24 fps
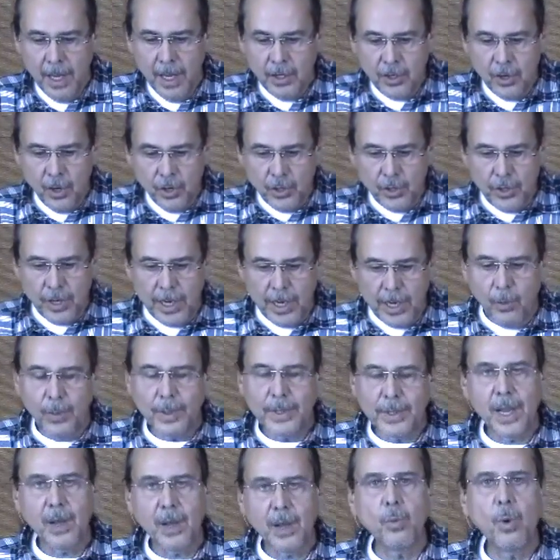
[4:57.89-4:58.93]
You know you hear
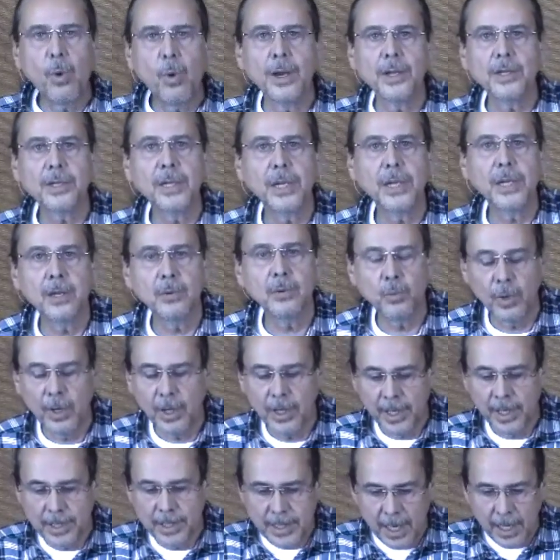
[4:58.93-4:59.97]
what they want to
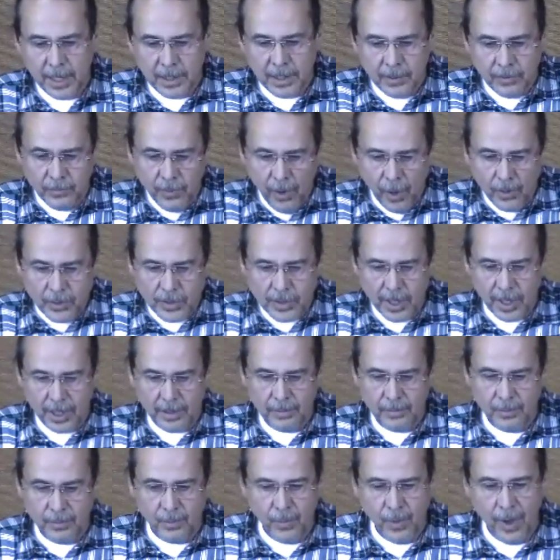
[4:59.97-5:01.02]
want to tell you. Rosa,
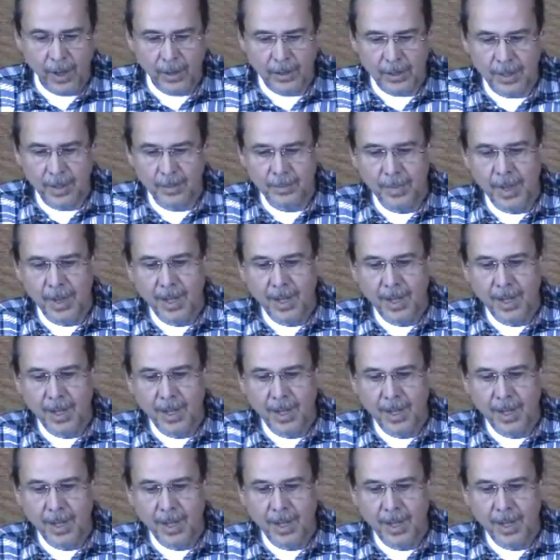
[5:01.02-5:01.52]
welcome.